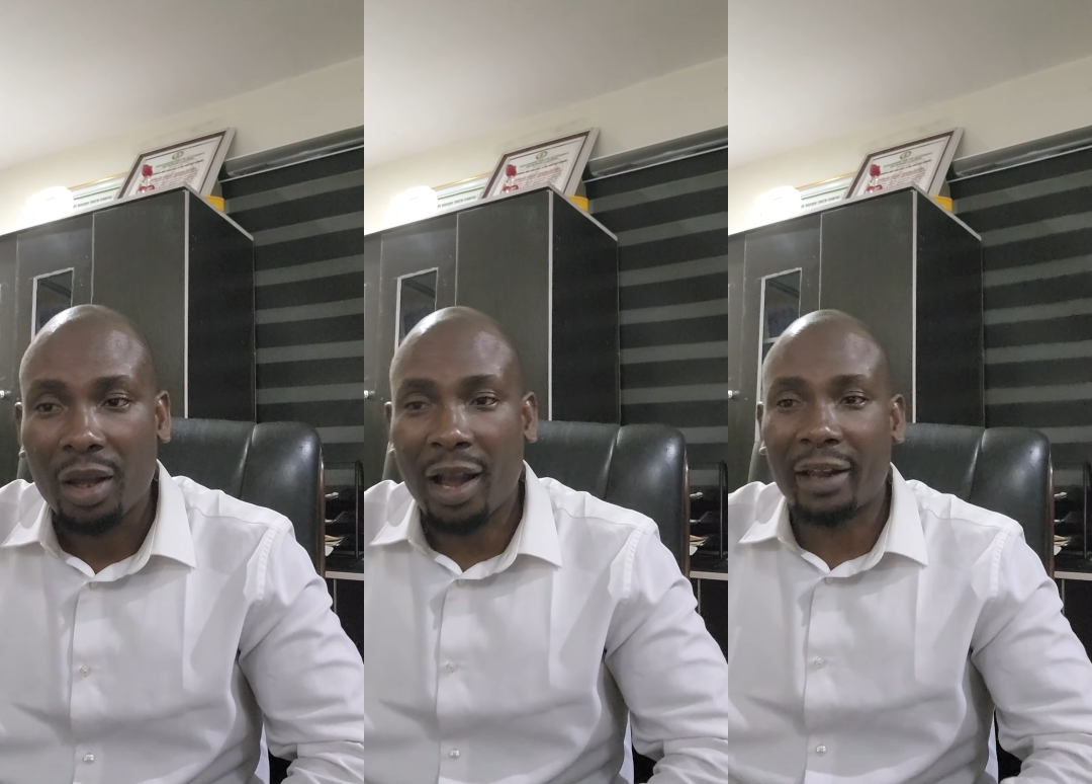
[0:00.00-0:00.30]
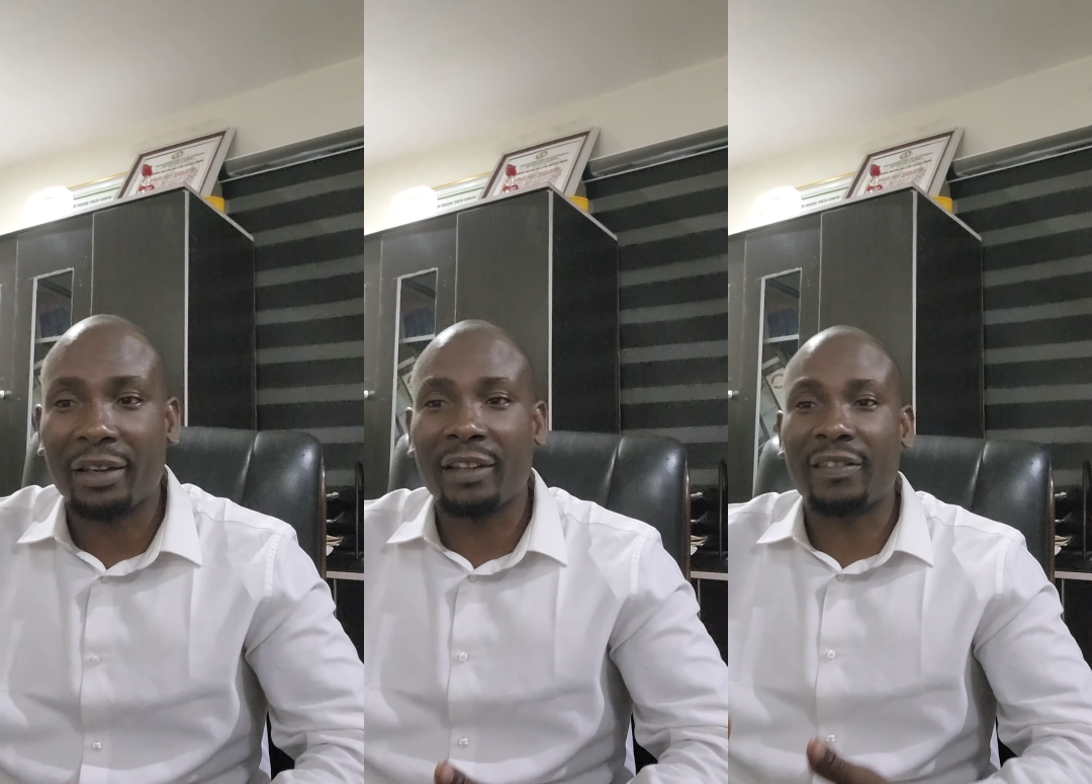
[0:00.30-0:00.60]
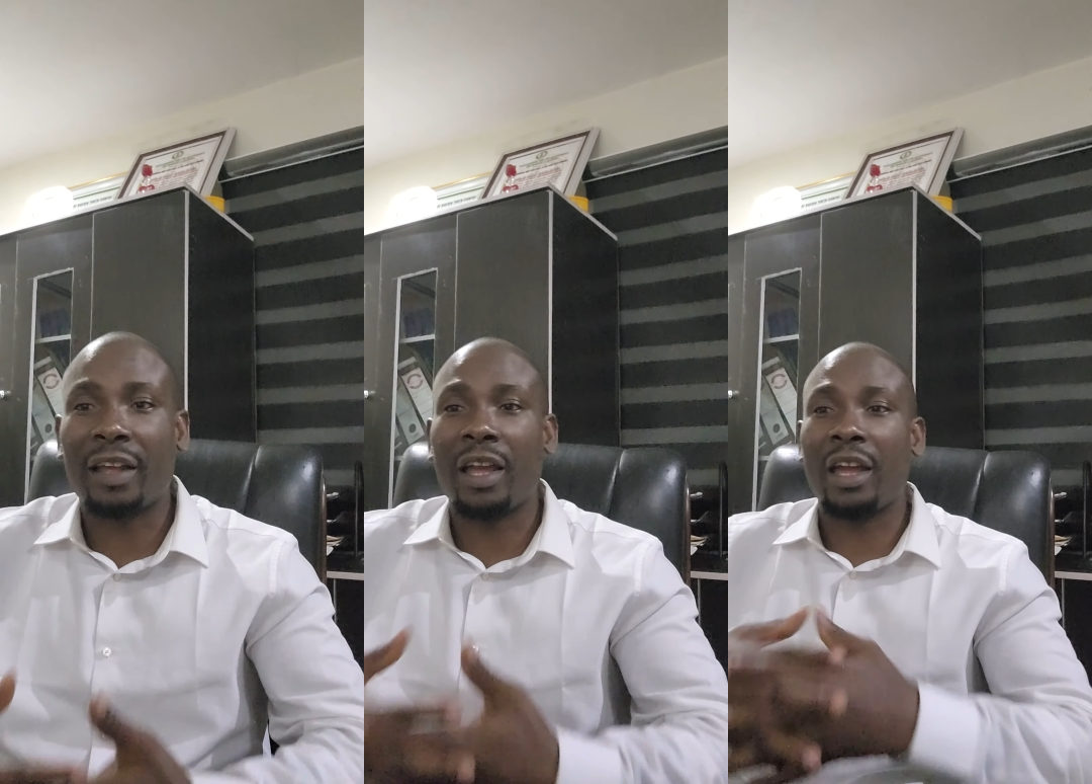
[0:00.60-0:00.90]
And
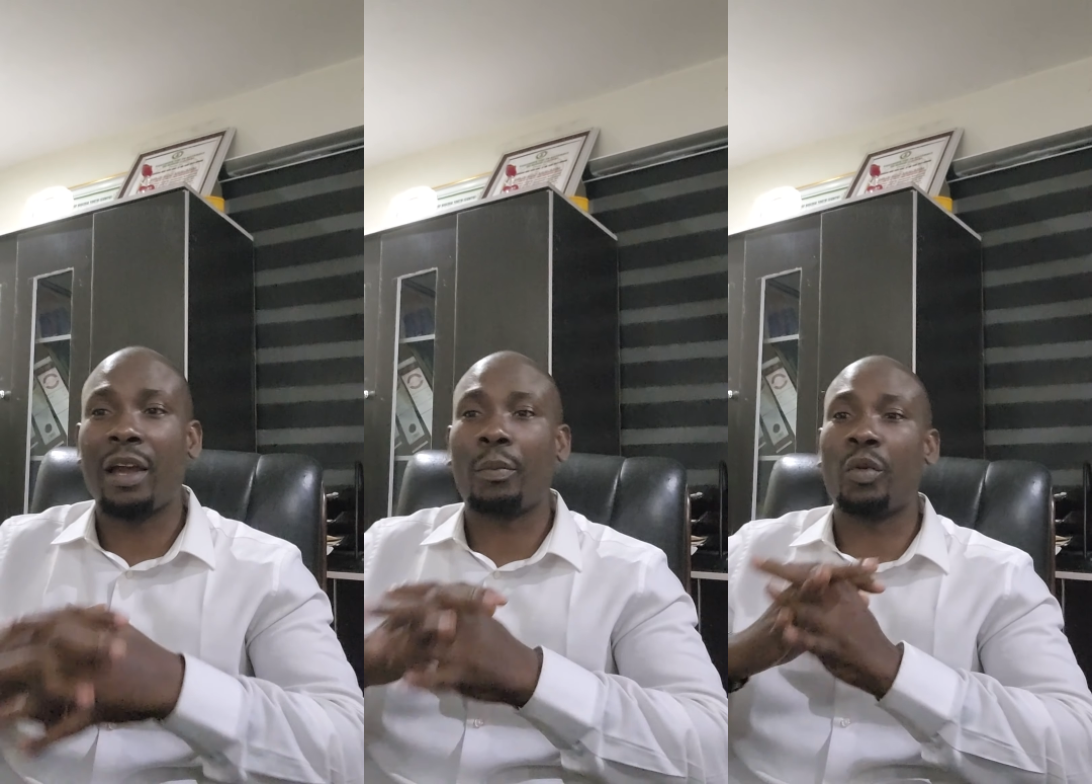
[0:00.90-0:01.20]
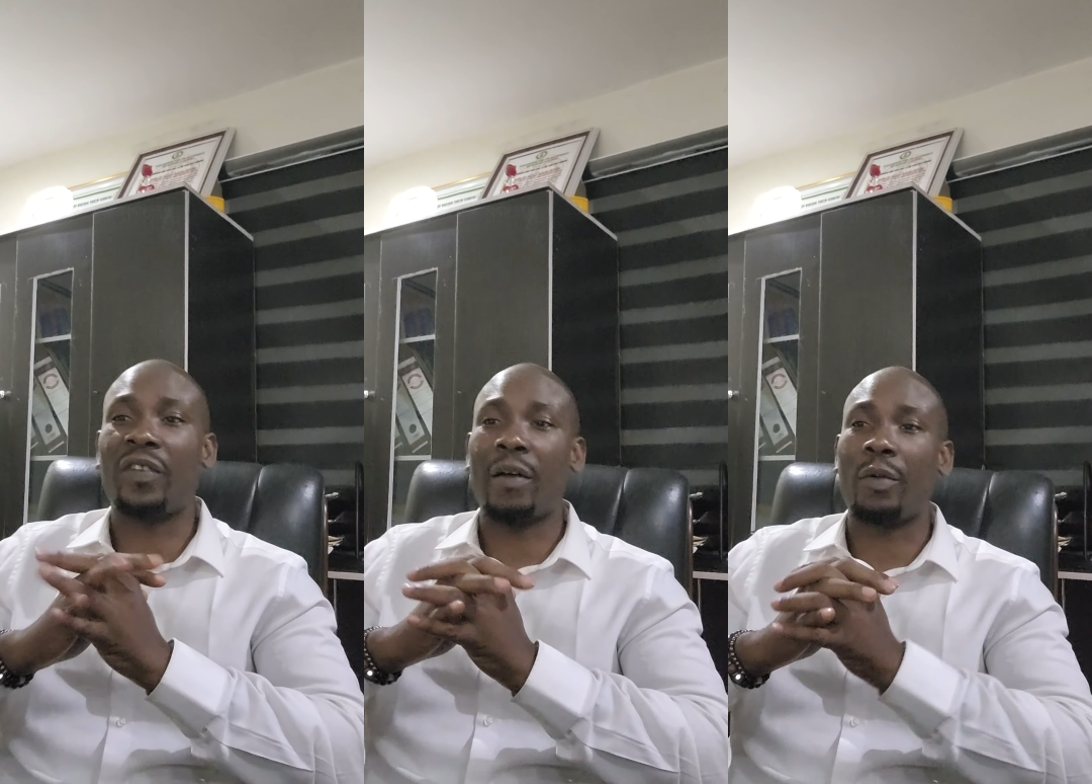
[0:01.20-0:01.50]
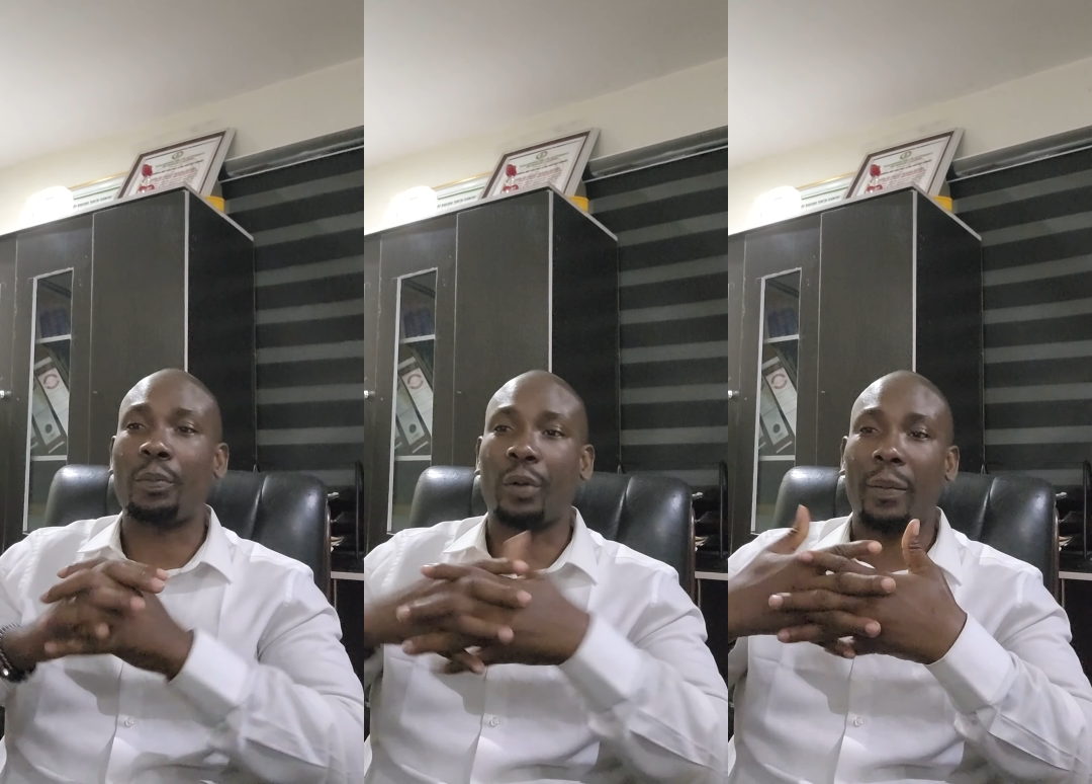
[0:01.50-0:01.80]
this
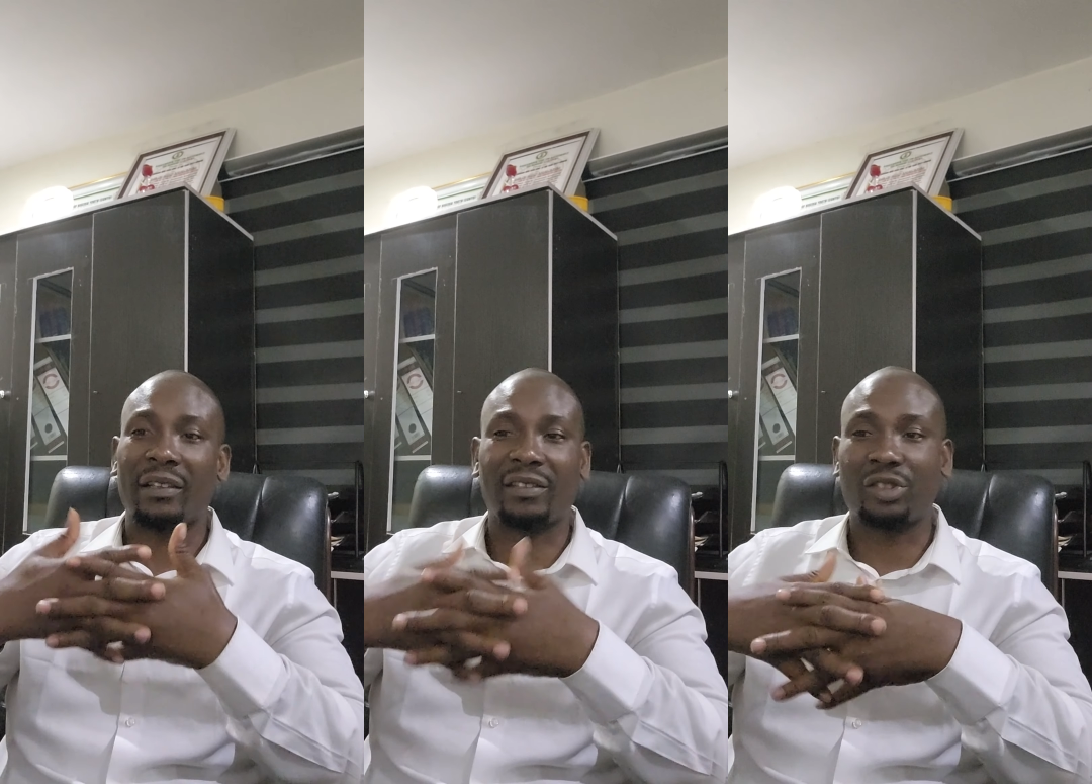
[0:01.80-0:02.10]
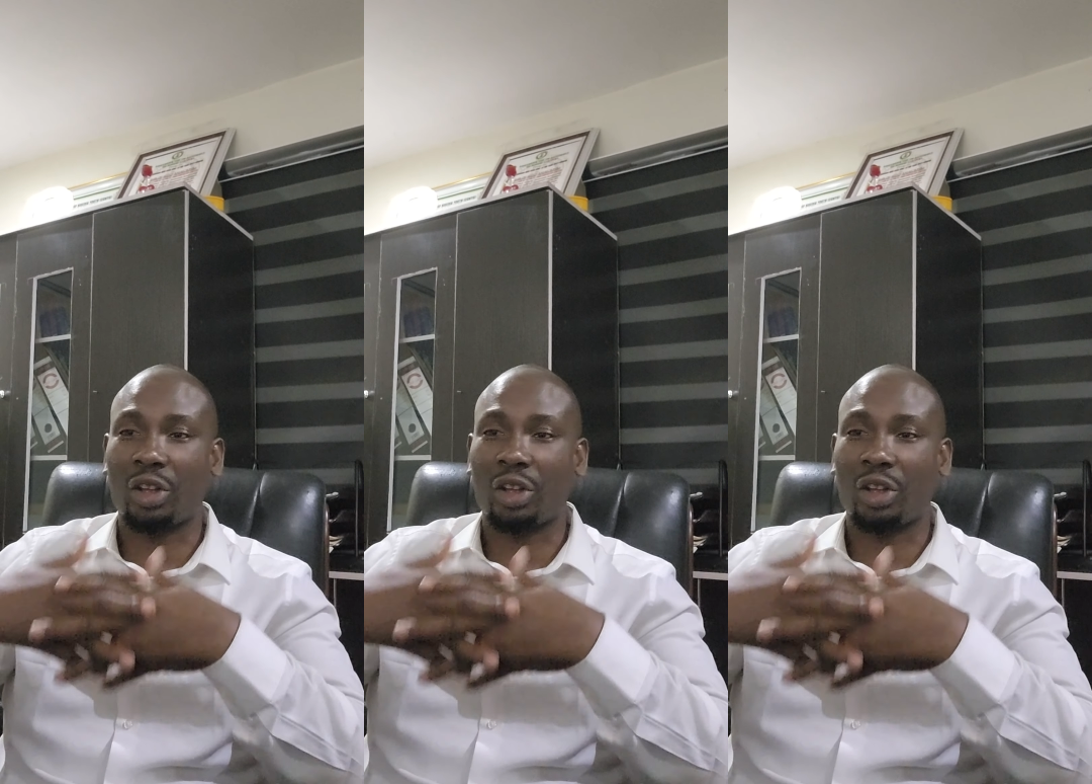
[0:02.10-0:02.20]
movable property,